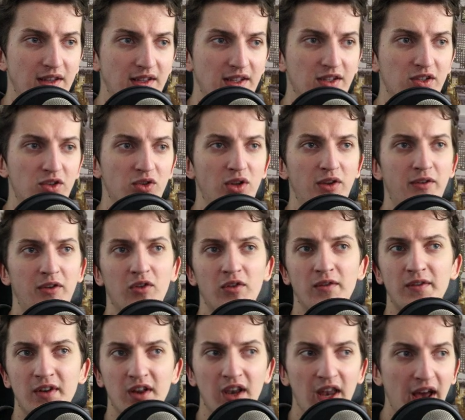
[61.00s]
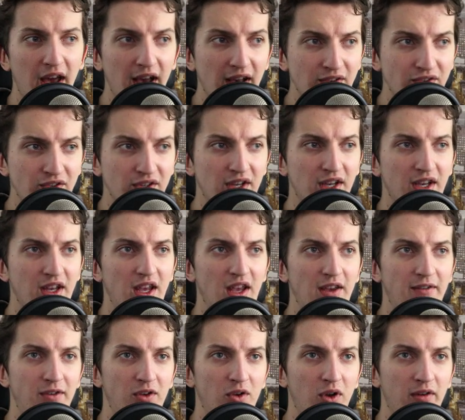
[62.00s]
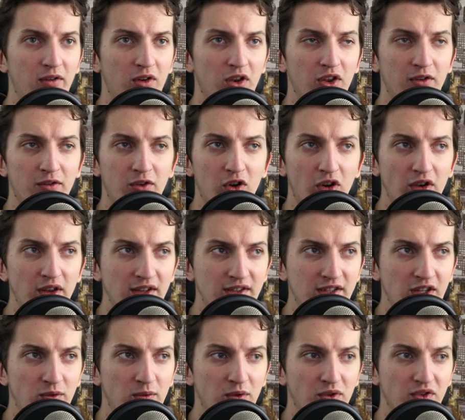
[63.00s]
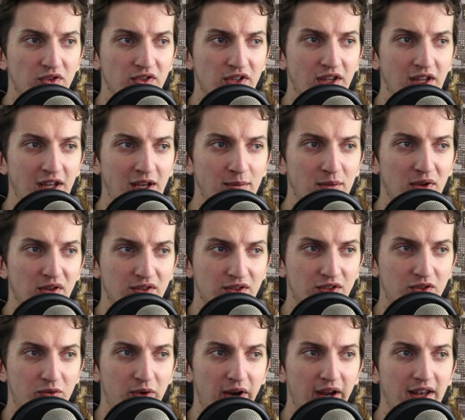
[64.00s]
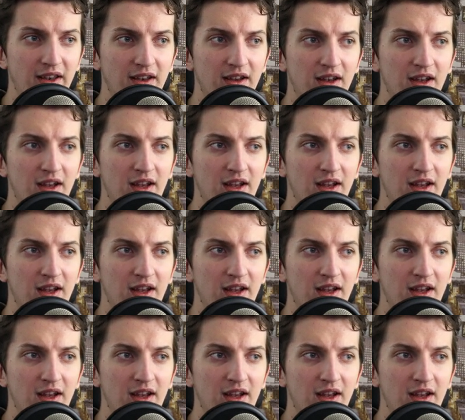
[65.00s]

This is good if you have class, if you have a lot of colleagues that you want to send emails to, right?